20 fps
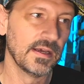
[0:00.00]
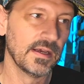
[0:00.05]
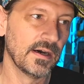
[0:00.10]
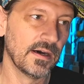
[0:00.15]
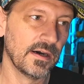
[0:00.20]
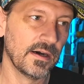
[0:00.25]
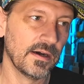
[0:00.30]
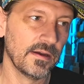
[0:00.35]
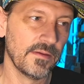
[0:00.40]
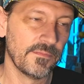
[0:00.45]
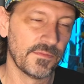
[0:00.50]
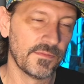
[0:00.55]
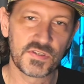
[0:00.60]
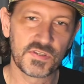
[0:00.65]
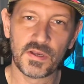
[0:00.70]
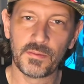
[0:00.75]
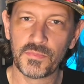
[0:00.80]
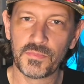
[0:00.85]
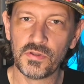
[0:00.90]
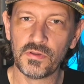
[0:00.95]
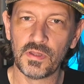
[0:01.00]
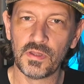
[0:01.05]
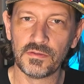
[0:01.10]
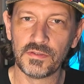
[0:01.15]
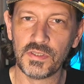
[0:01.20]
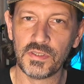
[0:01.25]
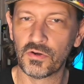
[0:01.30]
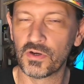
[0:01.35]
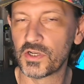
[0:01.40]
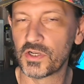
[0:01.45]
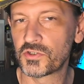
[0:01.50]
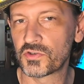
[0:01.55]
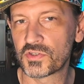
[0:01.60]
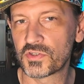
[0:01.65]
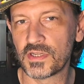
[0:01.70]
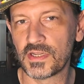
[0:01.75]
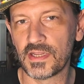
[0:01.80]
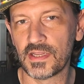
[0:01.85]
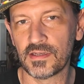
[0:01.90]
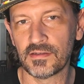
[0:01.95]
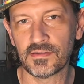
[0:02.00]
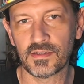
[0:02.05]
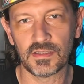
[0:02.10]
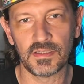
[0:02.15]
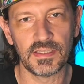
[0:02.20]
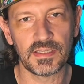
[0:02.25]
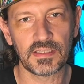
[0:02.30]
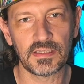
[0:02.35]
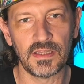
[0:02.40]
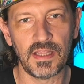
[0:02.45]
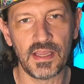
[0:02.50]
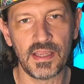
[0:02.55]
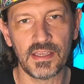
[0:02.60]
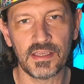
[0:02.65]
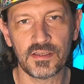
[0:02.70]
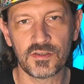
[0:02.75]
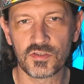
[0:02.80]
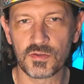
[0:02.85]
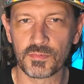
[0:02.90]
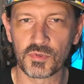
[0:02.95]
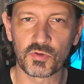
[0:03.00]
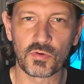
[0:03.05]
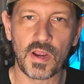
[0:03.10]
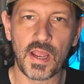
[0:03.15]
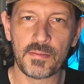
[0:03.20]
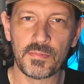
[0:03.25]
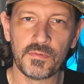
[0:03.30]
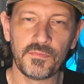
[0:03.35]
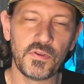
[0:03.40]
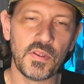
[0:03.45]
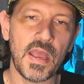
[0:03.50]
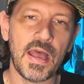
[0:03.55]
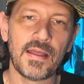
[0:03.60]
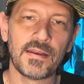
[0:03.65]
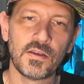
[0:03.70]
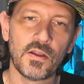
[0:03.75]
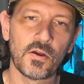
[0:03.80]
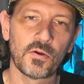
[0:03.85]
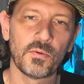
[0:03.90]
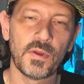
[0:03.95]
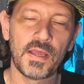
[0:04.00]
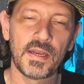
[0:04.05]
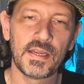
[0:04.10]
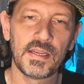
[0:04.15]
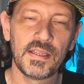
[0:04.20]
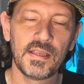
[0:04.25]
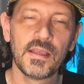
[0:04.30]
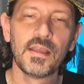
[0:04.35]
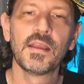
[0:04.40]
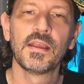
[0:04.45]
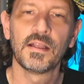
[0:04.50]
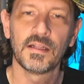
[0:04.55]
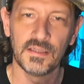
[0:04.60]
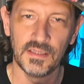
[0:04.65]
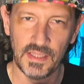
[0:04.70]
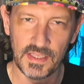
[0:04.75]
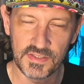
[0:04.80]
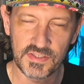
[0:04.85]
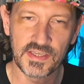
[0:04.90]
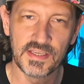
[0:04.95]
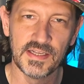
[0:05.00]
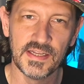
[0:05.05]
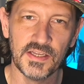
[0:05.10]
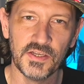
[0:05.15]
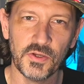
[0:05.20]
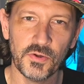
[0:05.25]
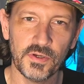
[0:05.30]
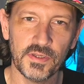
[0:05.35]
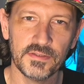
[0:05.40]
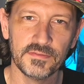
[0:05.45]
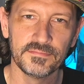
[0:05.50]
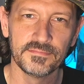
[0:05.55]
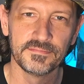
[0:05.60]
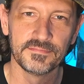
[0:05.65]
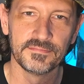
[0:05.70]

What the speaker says: If it's something you're interested in, click like, subscribe if you hadn't already. Let's get into it.